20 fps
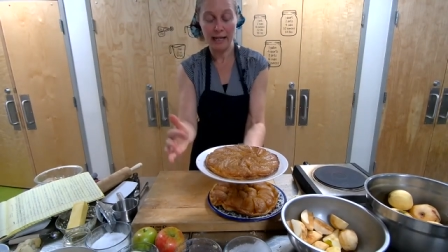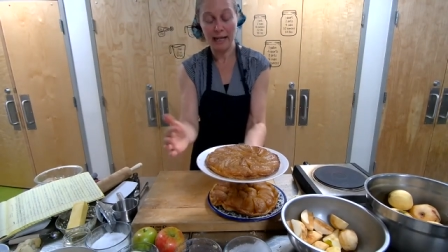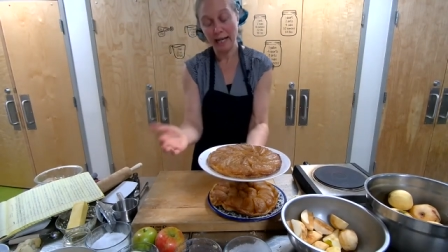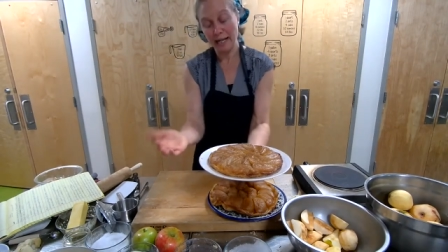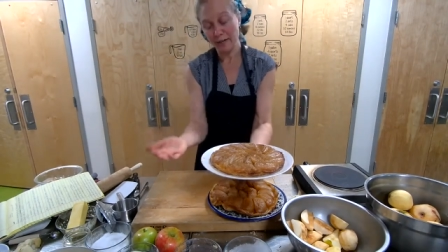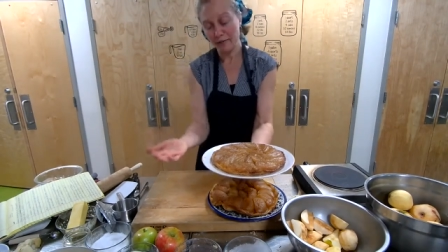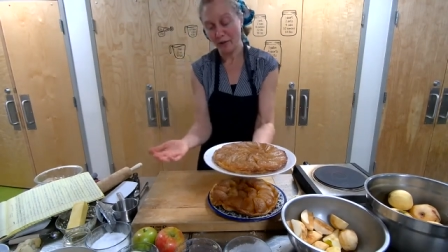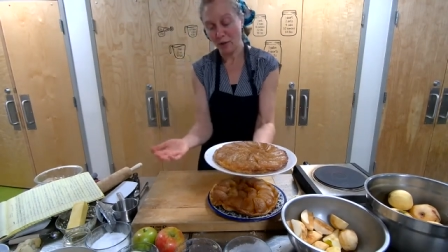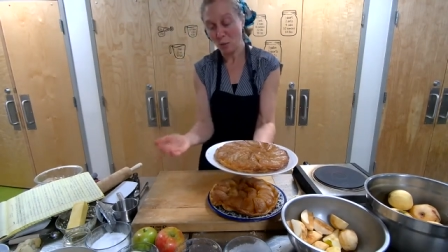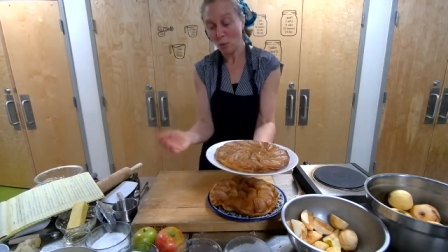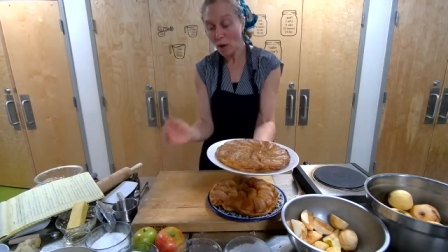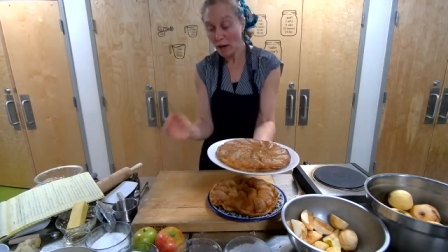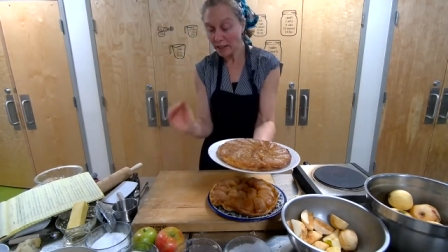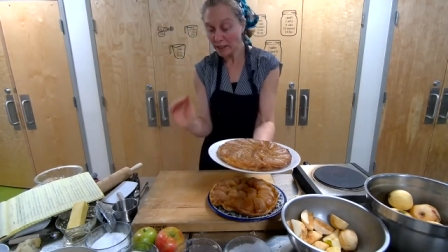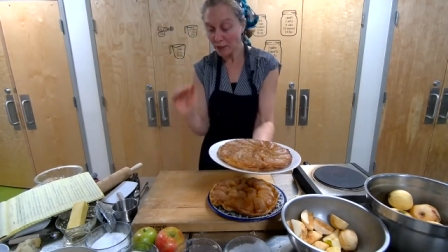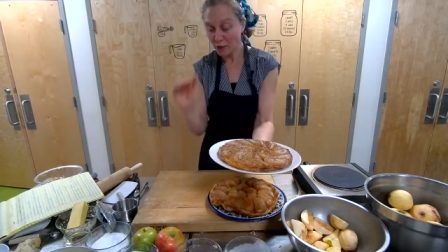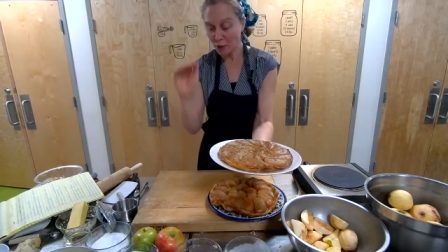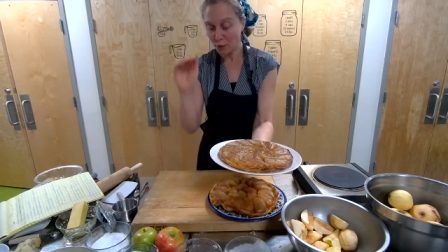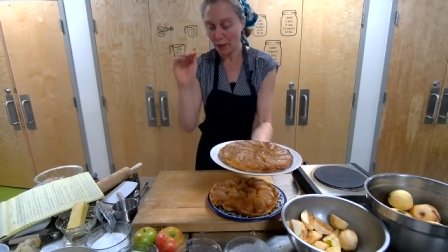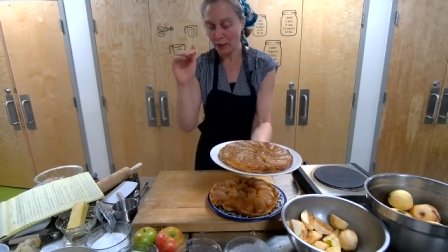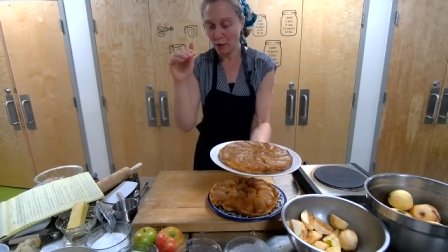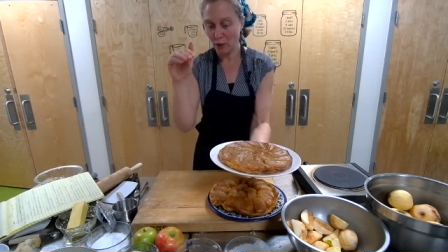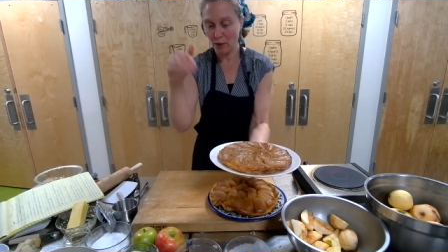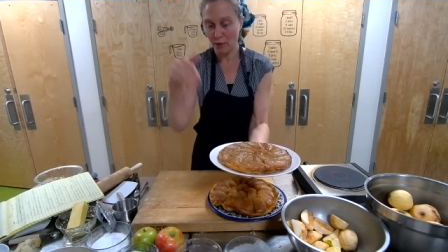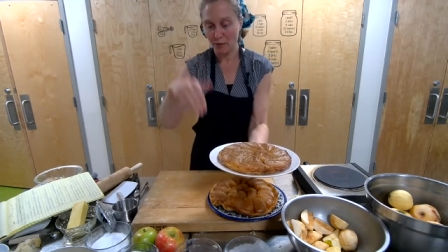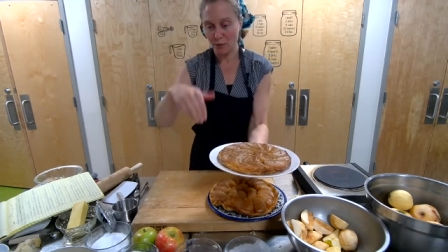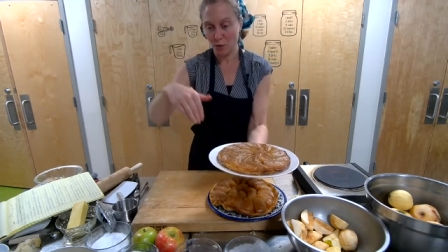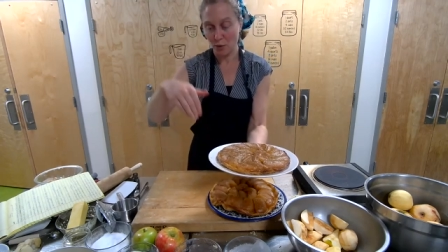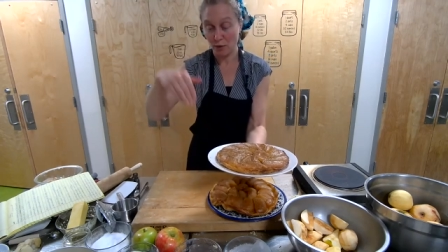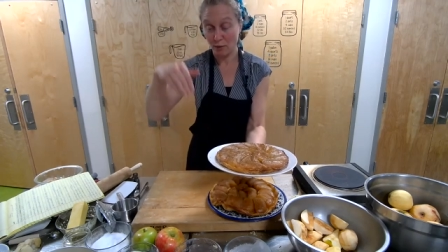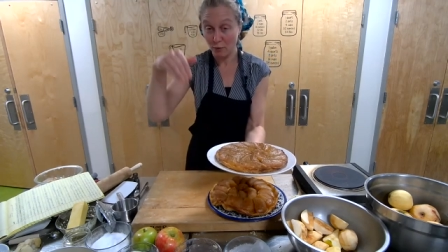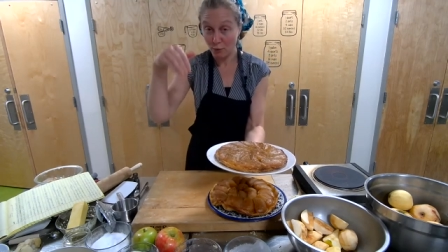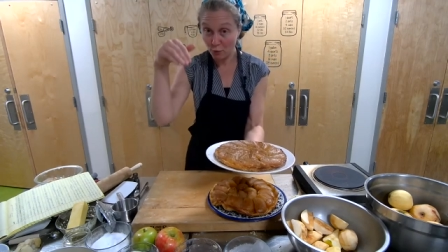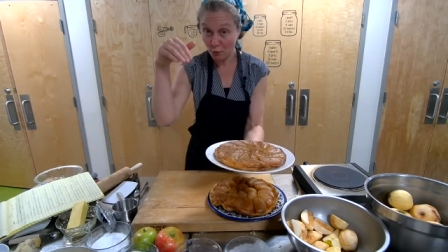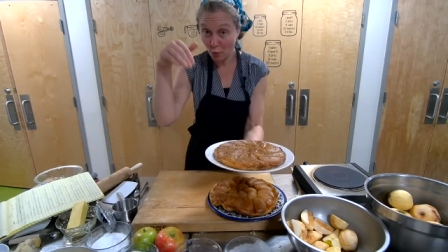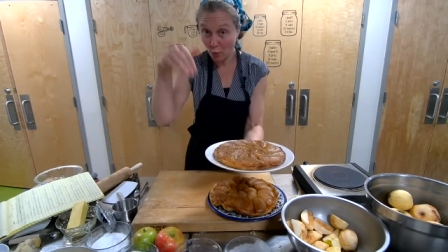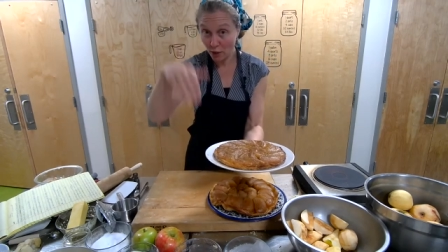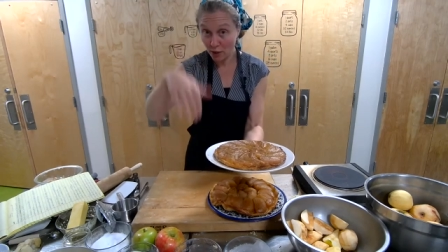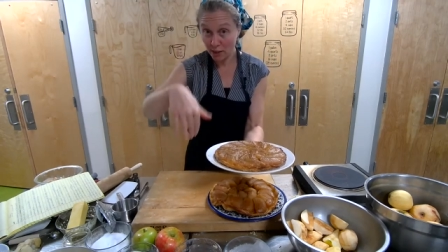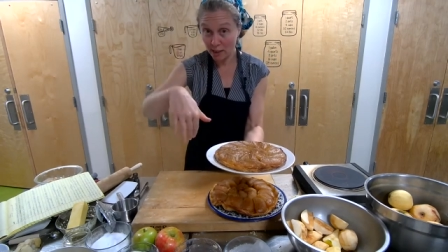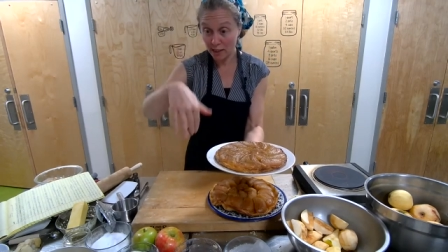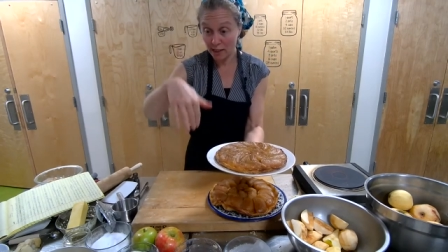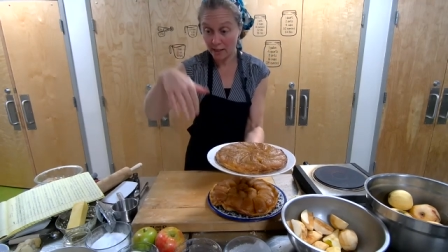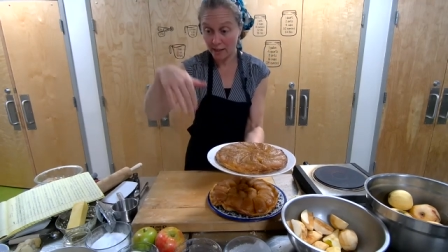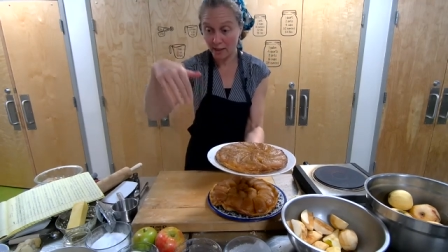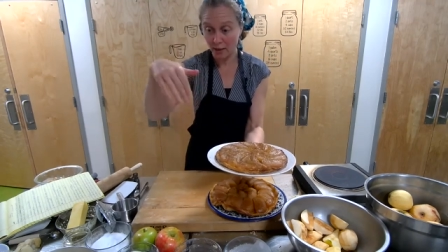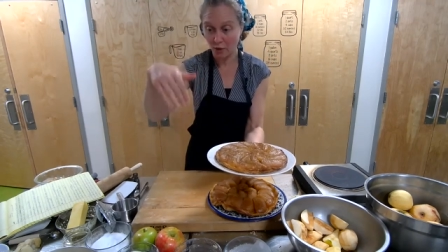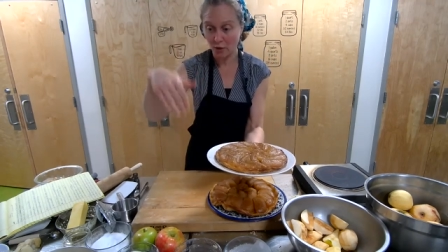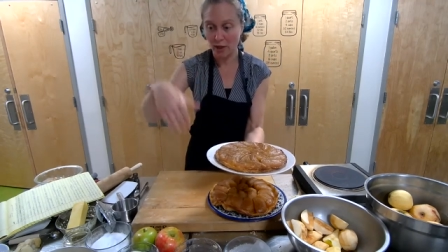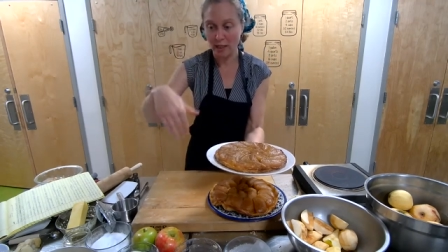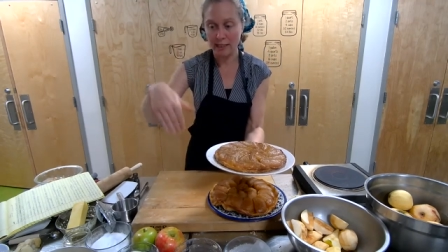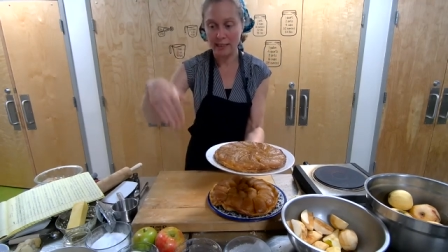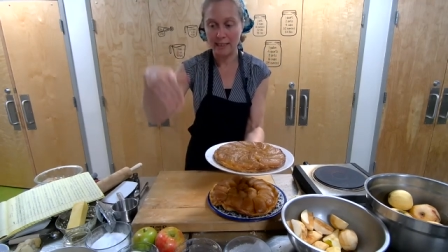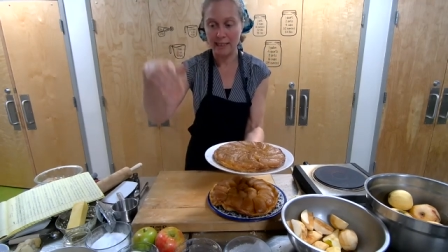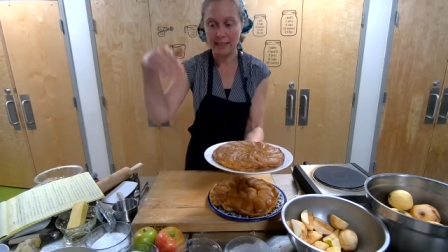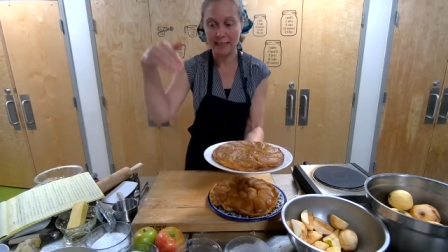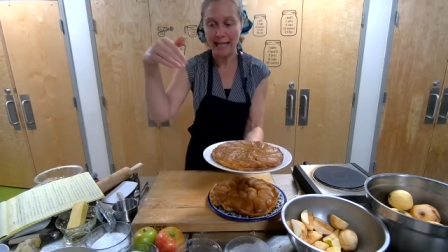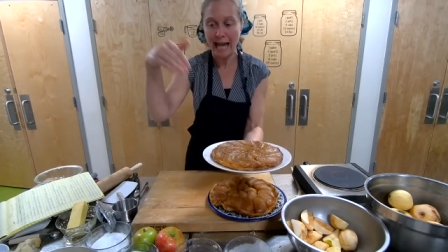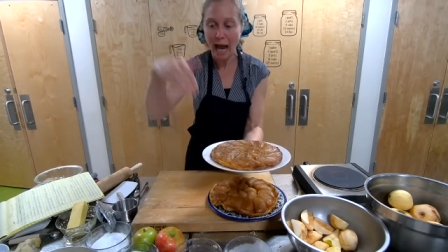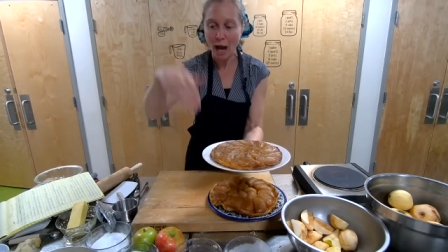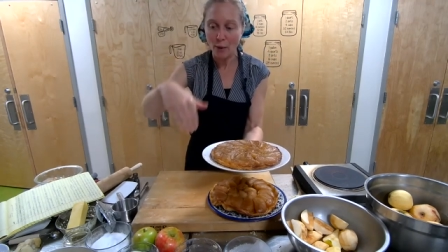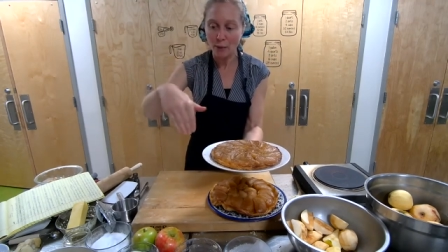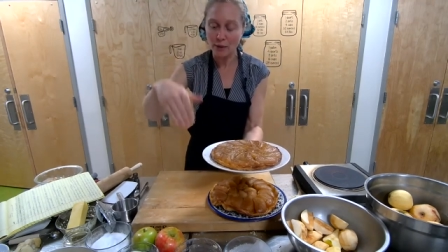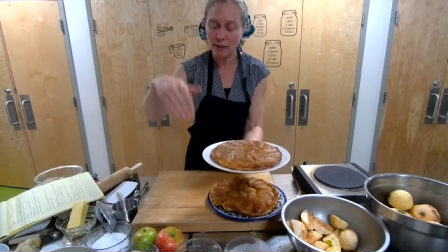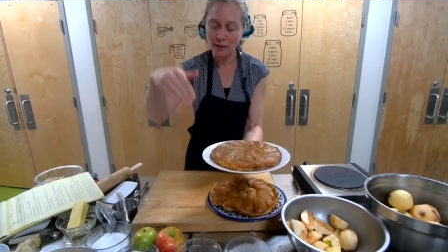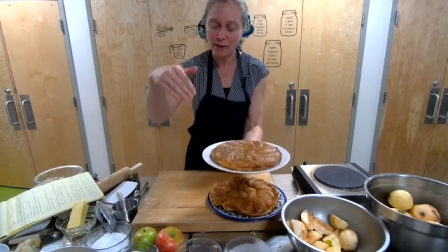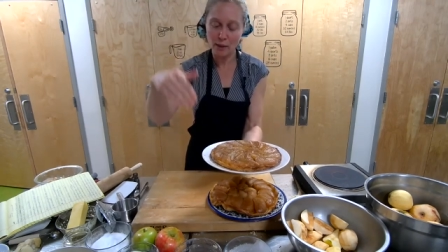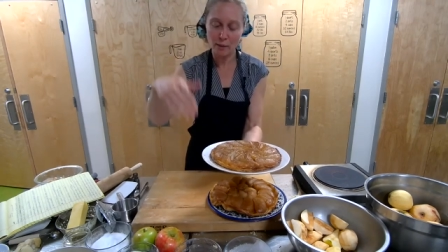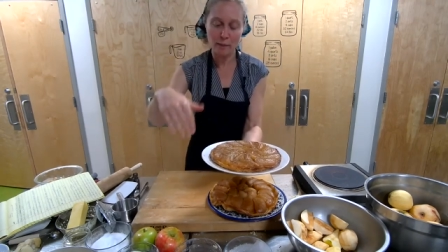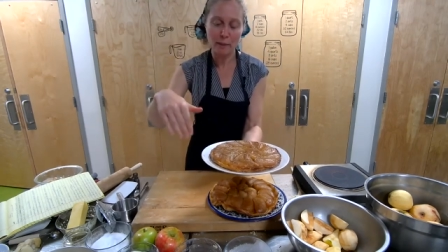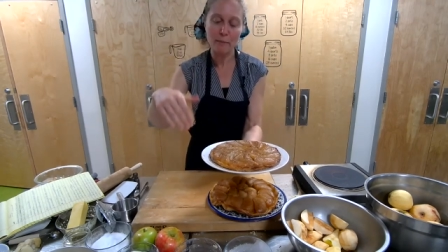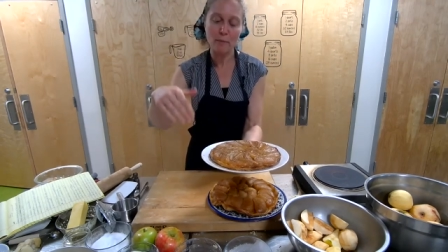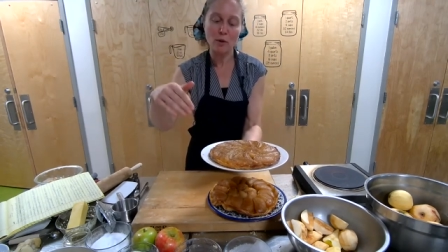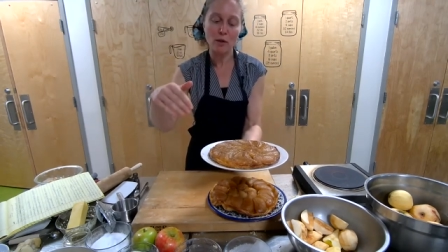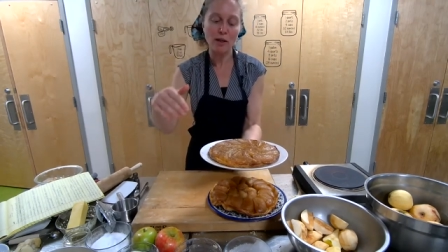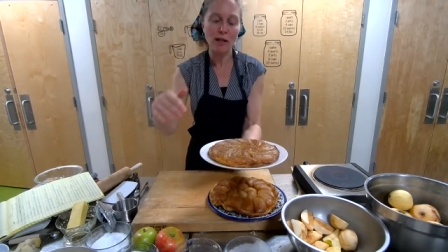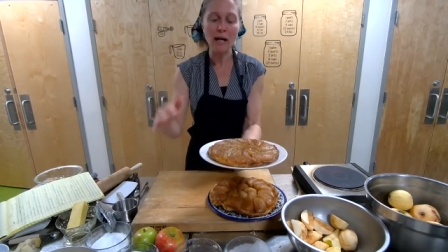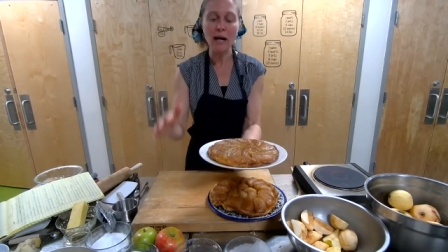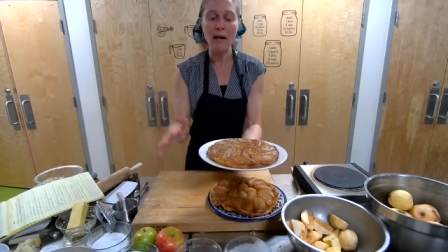and if I wanted to, I could have sort of forced the crust down a little bit more,